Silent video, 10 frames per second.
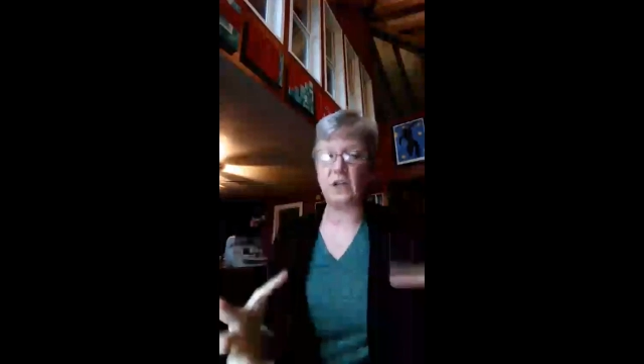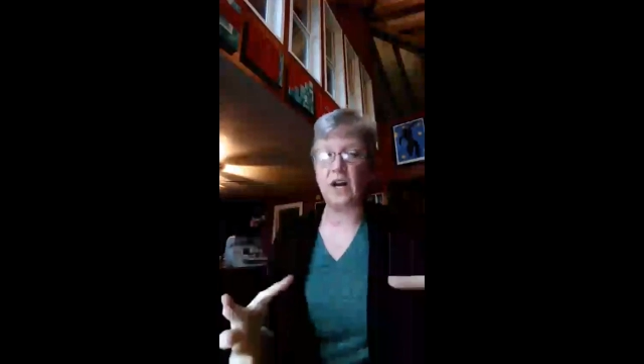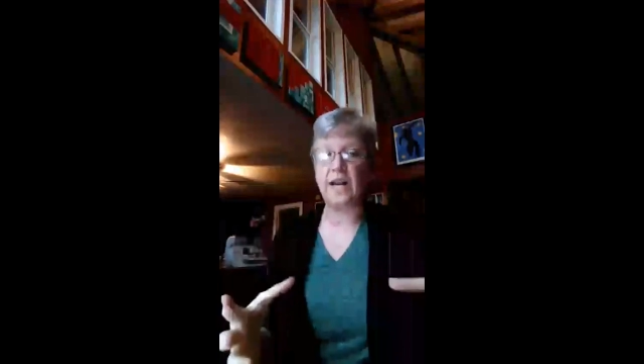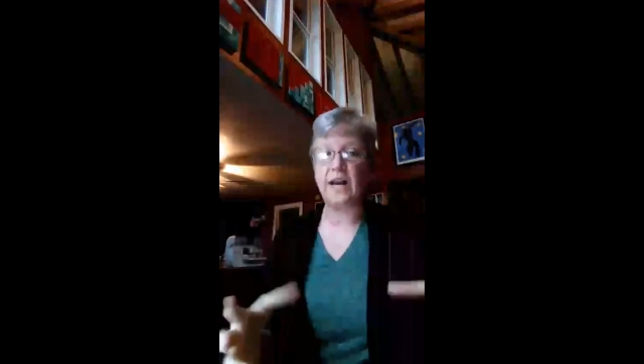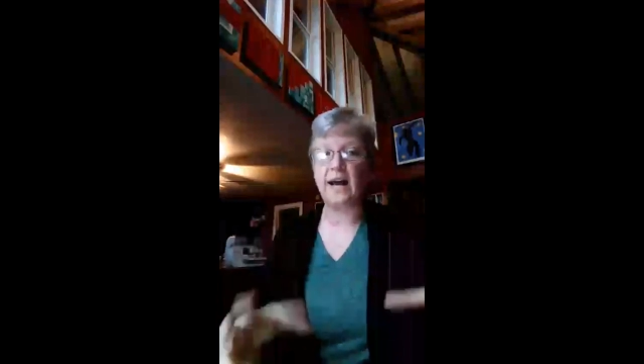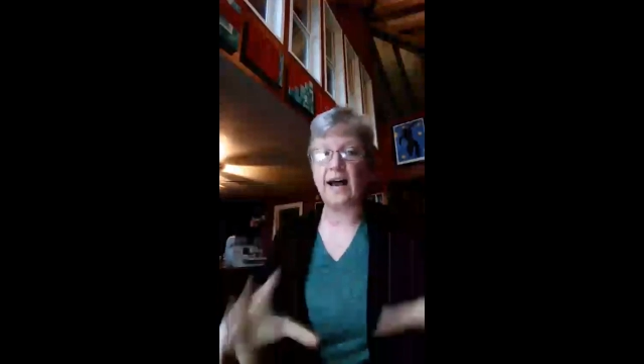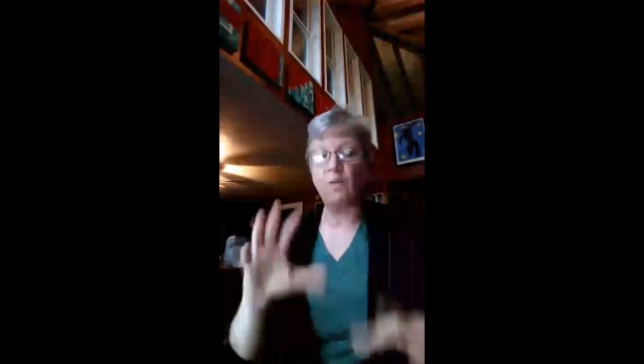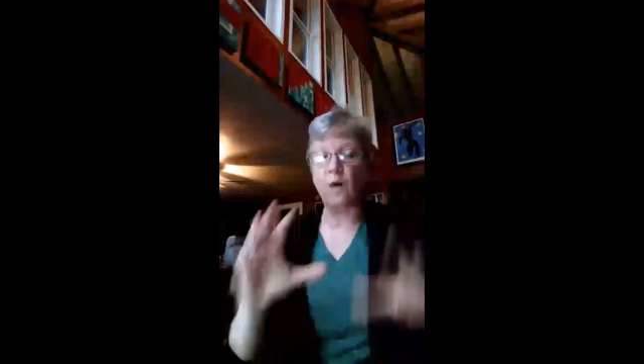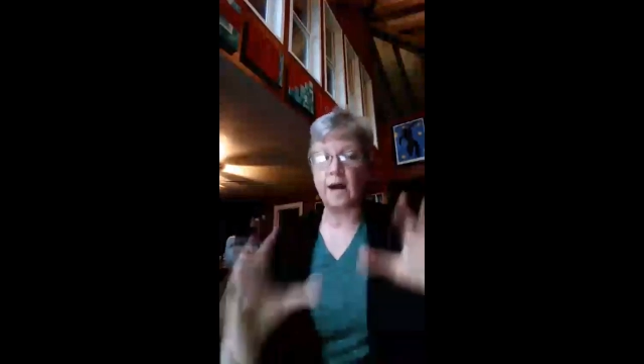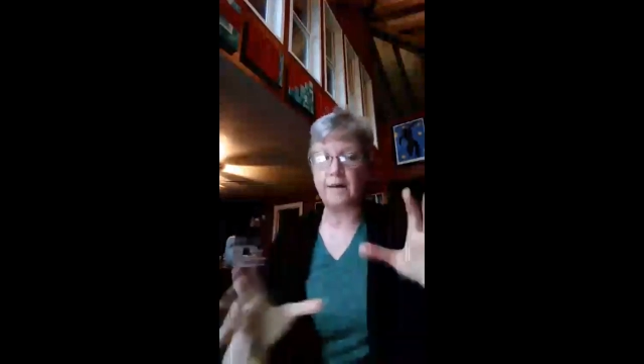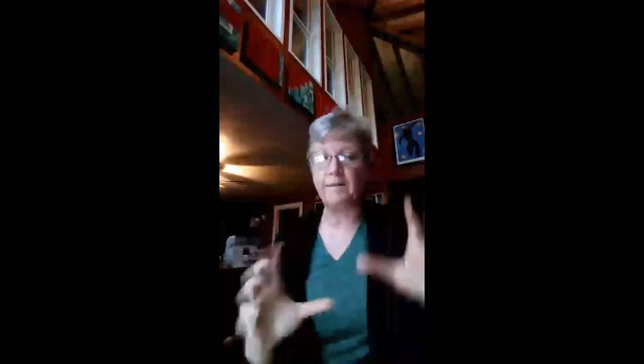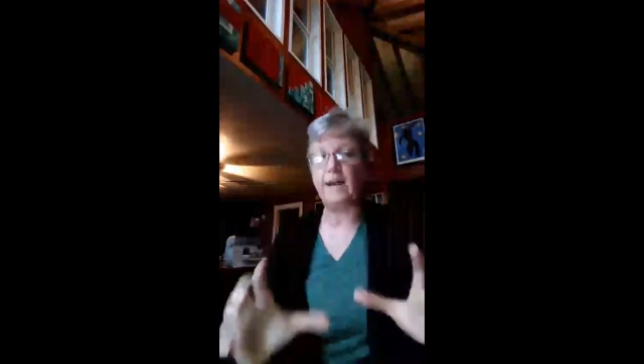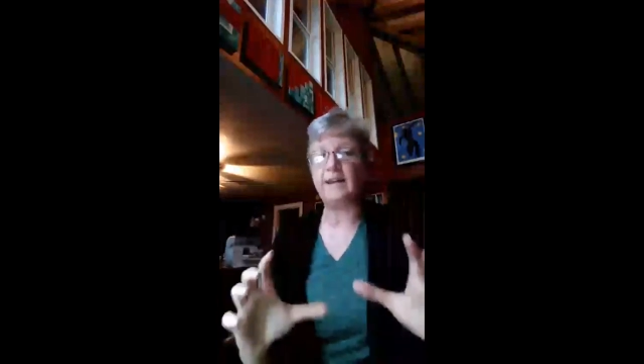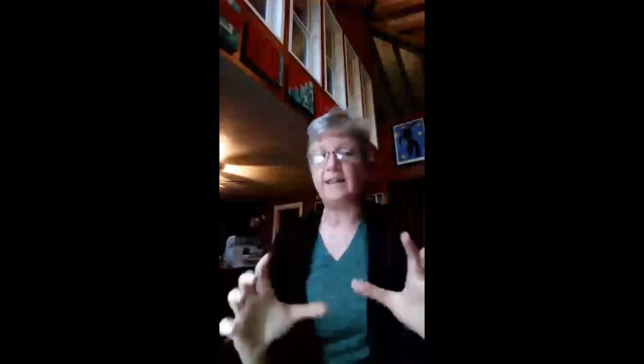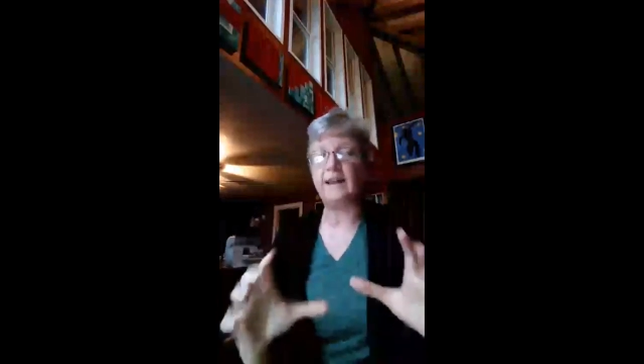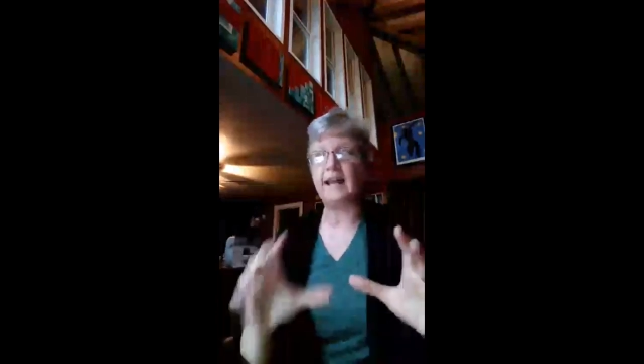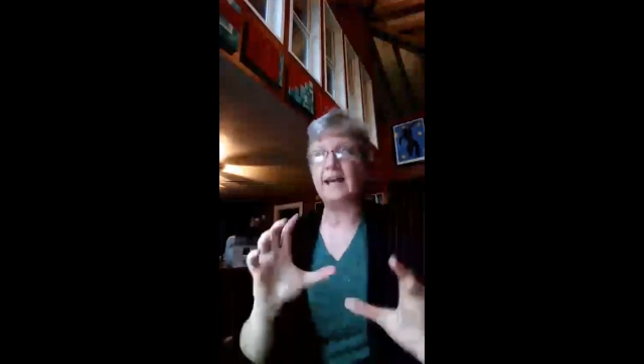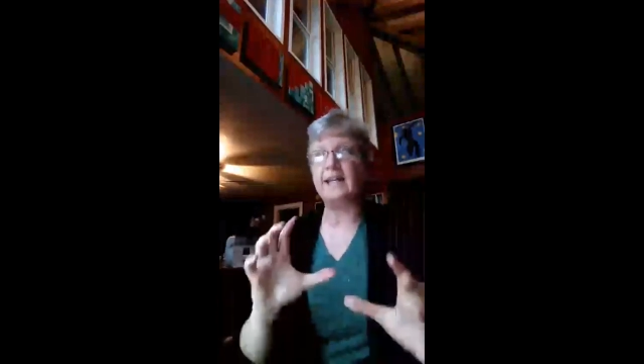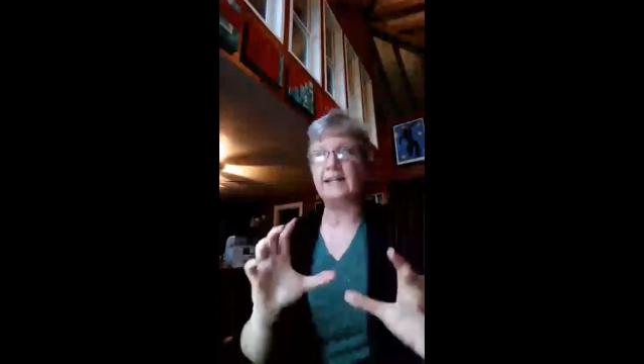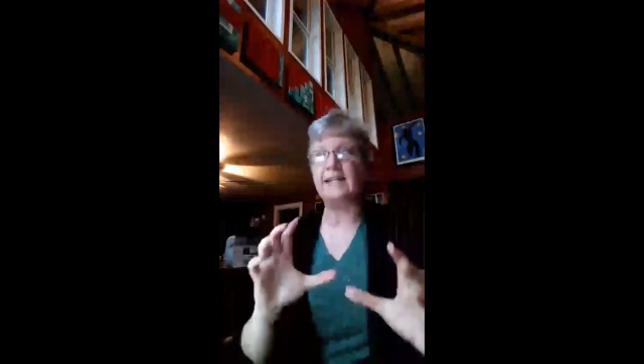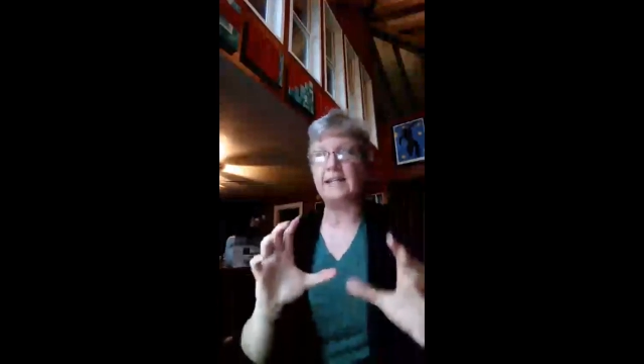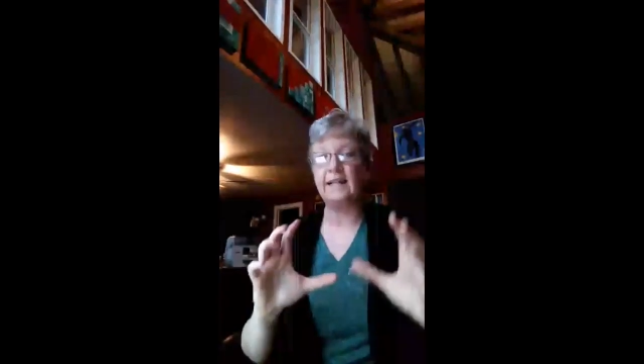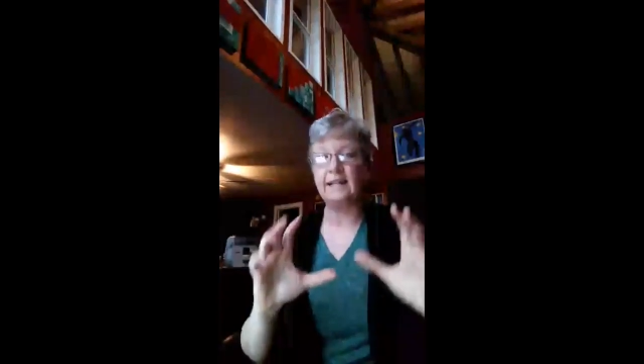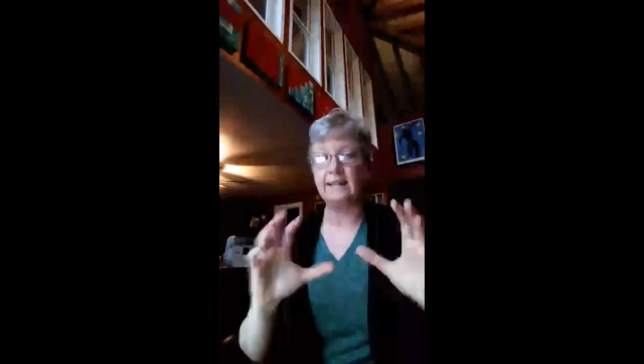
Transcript: on, I want a block that has